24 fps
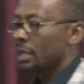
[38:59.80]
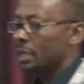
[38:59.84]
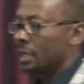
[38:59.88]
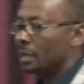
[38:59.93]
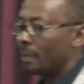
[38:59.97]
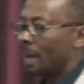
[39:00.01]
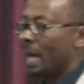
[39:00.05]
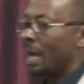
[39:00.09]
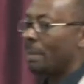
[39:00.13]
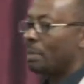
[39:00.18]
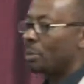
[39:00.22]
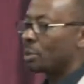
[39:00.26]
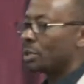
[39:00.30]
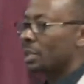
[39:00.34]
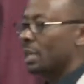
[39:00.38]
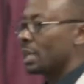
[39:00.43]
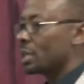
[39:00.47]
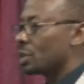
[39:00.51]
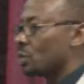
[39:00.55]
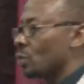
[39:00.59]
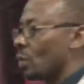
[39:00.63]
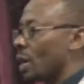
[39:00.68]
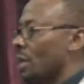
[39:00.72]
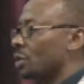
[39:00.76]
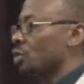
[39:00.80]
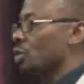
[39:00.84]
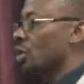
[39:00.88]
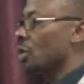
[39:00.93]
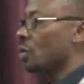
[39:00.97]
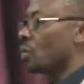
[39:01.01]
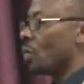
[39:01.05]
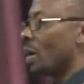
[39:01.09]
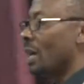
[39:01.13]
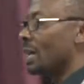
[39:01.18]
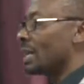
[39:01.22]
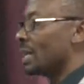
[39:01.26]
The Bible says 1
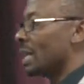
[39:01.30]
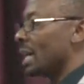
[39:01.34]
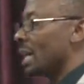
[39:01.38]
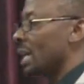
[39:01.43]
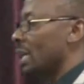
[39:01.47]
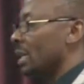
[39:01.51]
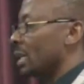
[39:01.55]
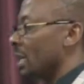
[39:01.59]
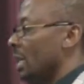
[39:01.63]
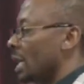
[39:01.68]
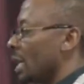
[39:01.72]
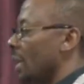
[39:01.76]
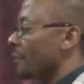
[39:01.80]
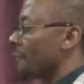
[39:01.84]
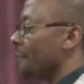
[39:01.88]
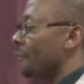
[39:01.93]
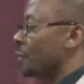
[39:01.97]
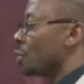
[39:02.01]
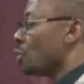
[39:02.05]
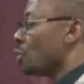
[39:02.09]
John 1 9, if